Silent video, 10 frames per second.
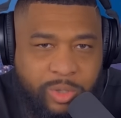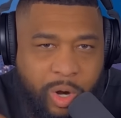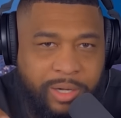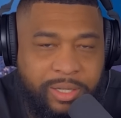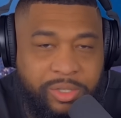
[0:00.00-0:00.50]

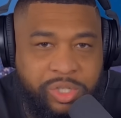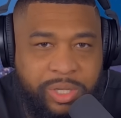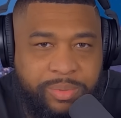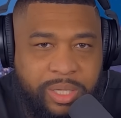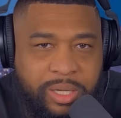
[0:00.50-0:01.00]
car
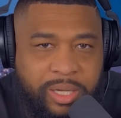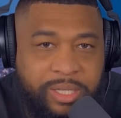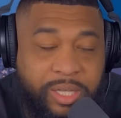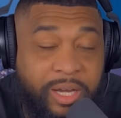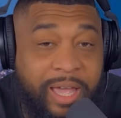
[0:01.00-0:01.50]
dealerships?
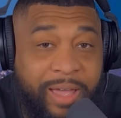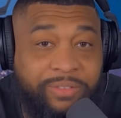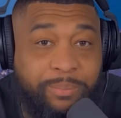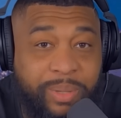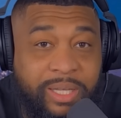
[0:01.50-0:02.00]
It's gonna
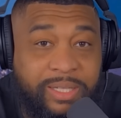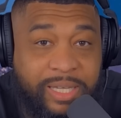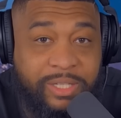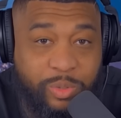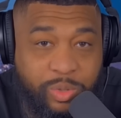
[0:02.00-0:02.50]
have to be a
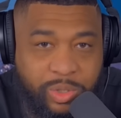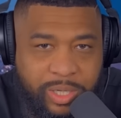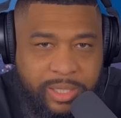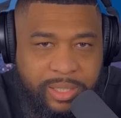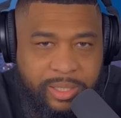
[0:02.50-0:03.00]
diesel
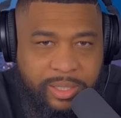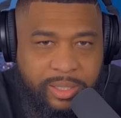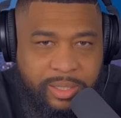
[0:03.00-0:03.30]
truck